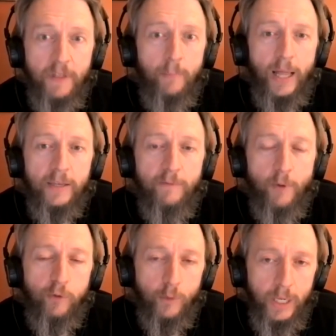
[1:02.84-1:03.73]
they plan to
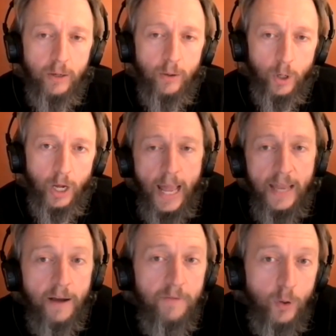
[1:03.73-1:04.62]
vote for me or not. And
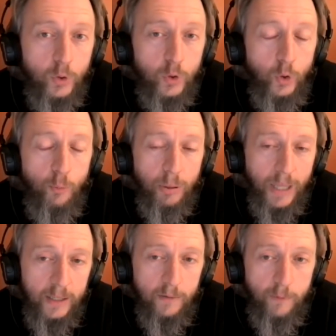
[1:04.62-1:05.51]
of those who
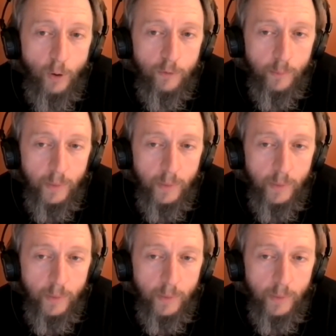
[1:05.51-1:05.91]
plan to vote for